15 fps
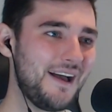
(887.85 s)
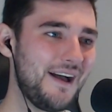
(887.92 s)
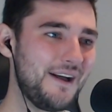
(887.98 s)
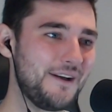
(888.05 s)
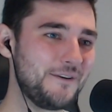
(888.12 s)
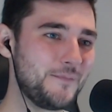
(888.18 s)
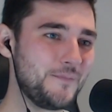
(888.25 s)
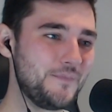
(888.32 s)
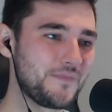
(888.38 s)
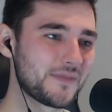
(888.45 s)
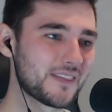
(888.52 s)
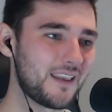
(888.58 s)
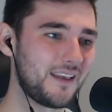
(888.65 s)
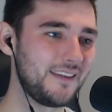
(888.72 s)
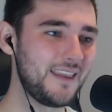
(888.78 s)
Yeah,
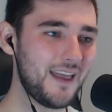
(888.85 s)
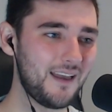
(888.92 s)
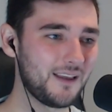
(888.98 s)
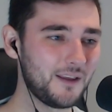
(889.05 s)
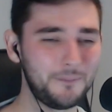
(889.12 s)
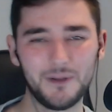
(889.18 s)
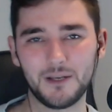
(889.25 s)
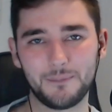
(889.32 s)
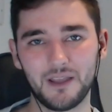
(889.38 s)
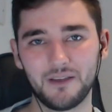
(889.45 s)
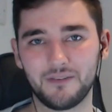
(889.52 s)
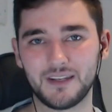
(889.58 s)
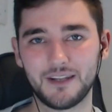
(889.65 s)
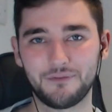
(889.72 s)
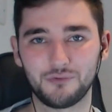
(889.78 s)
it'd been a
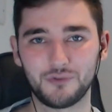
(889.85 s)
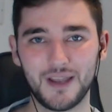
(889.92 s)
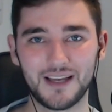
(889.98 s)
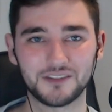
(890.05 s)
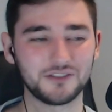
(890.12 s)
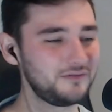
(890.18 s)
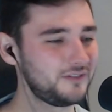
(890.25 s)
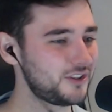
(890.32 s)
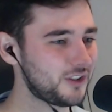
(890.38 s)
bit of a different reaction.